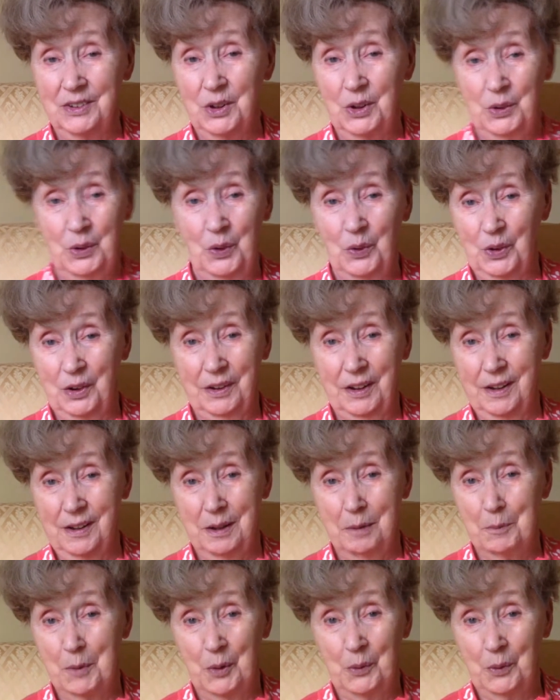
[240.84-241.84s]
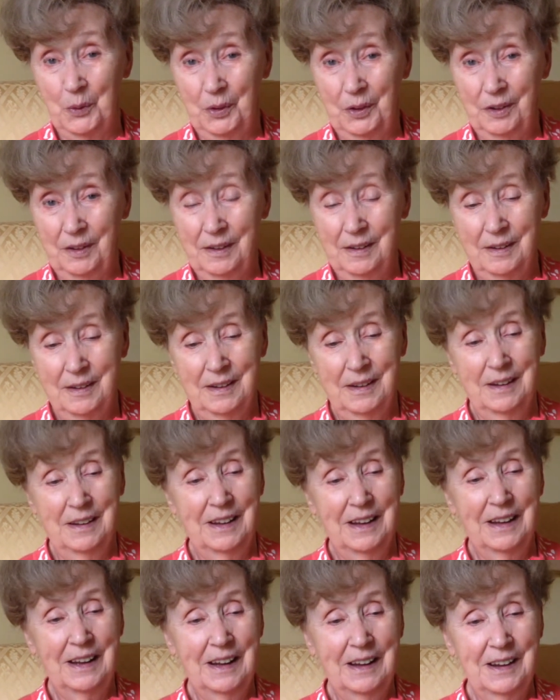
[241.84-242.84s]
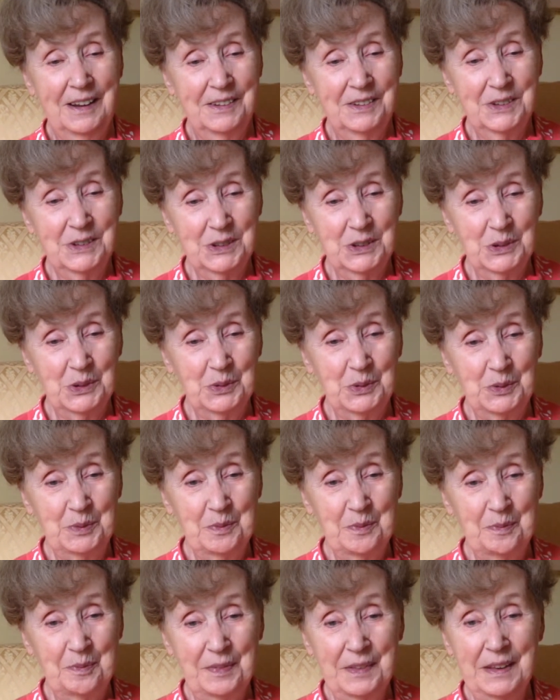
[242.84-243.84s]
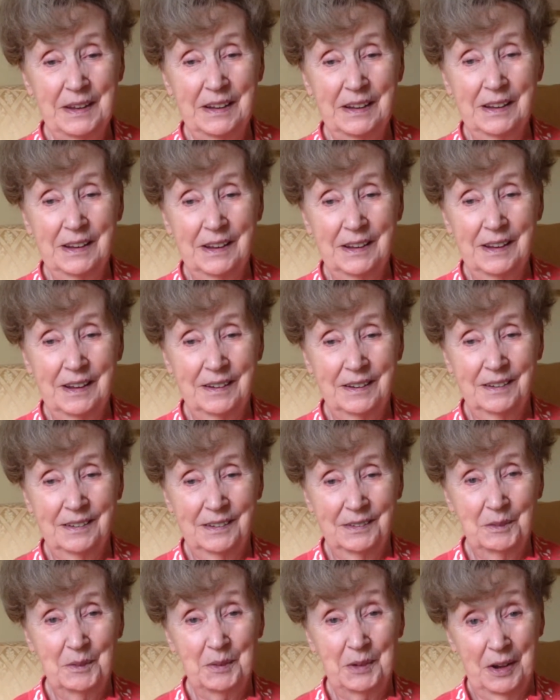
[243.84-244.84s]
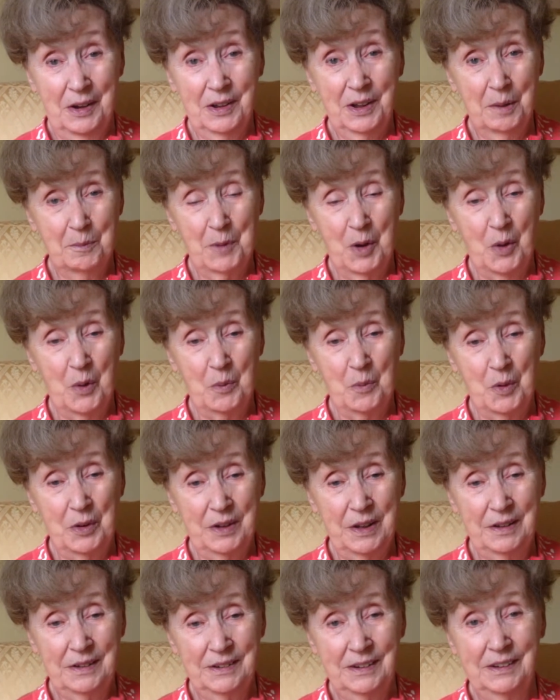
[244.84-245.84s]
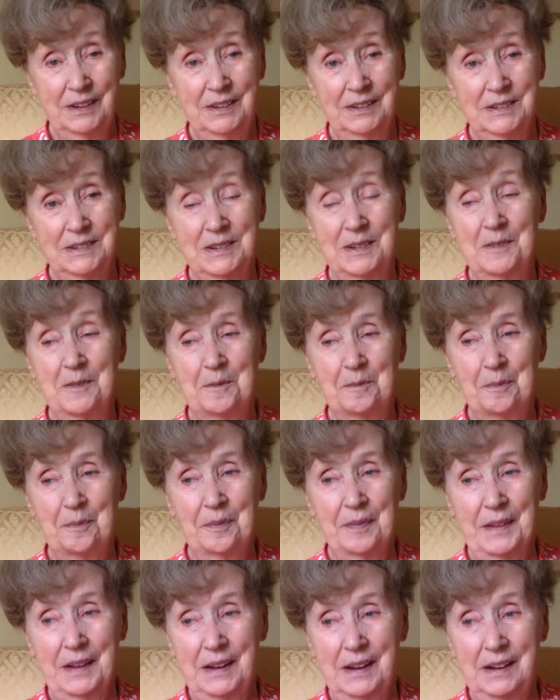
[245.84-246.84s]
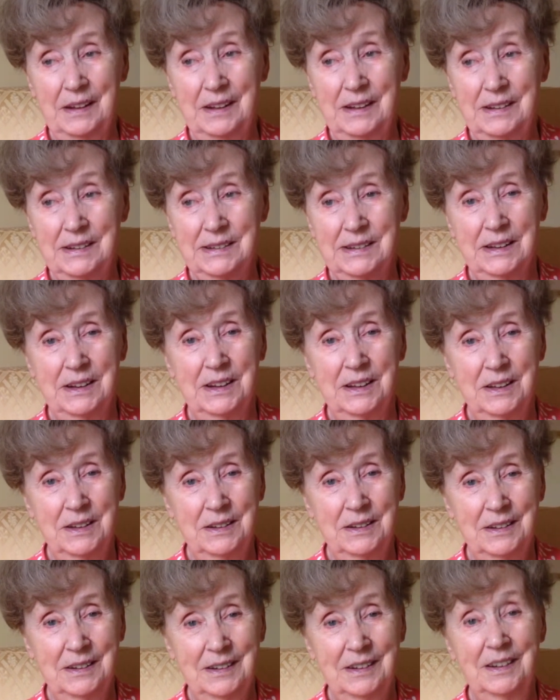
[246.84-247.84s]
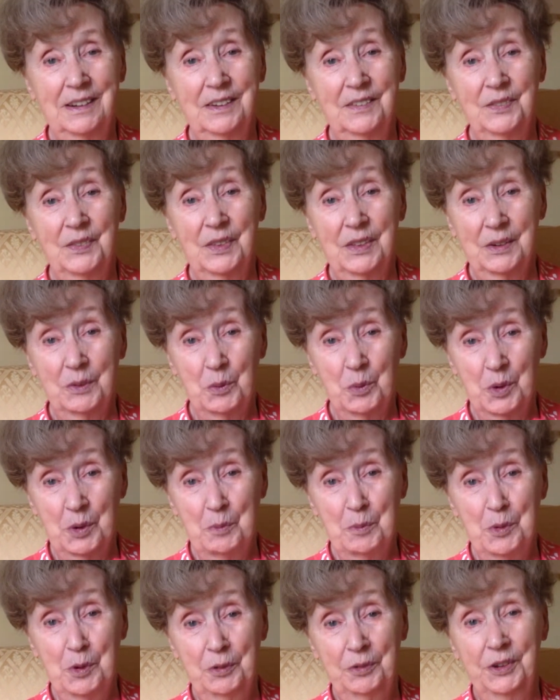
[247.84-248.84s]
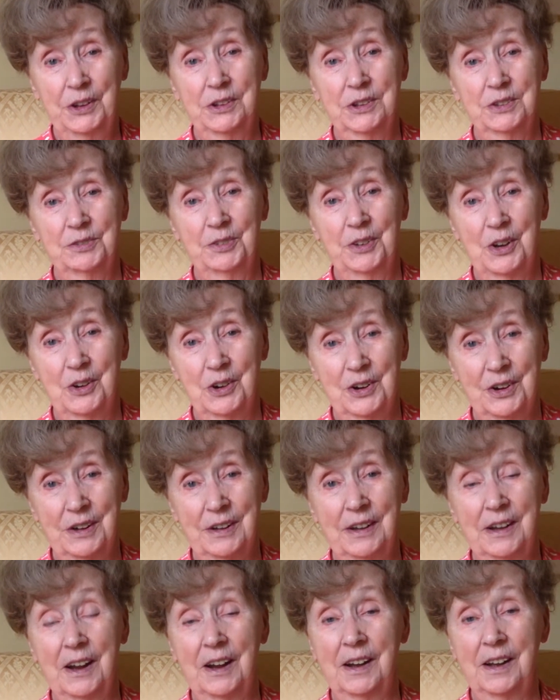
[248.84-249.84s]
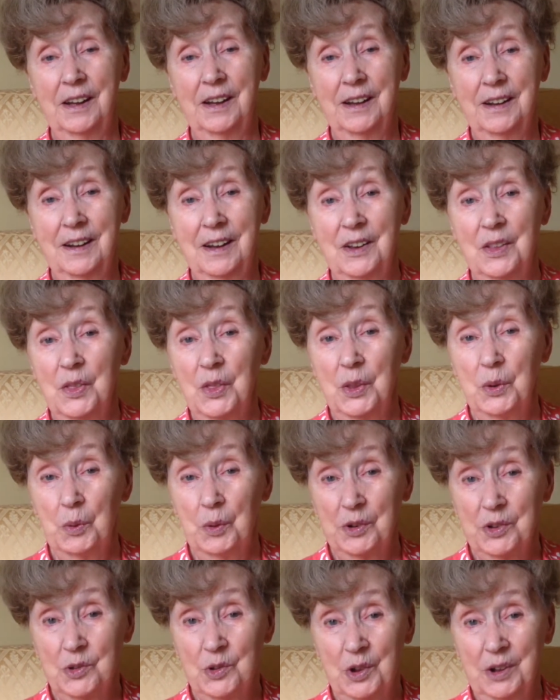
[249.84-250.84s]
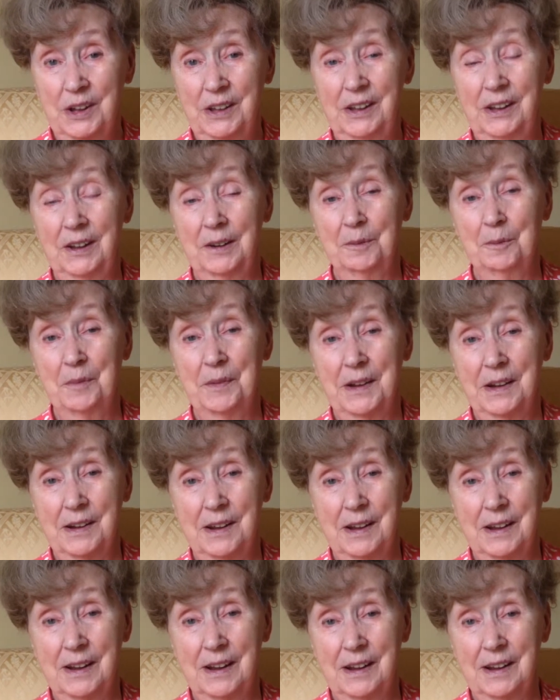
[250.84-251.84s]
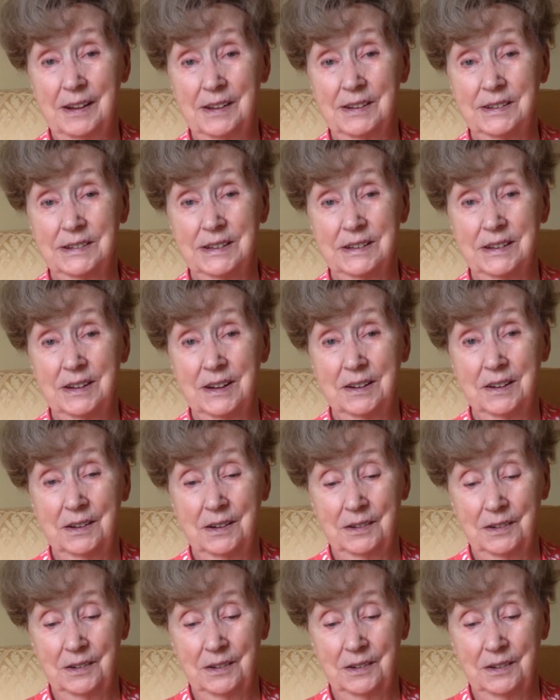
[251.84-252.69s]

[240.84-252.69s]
in New York anymore. And so I come home one night, and he said that we're moving to Florida, and they were training him as a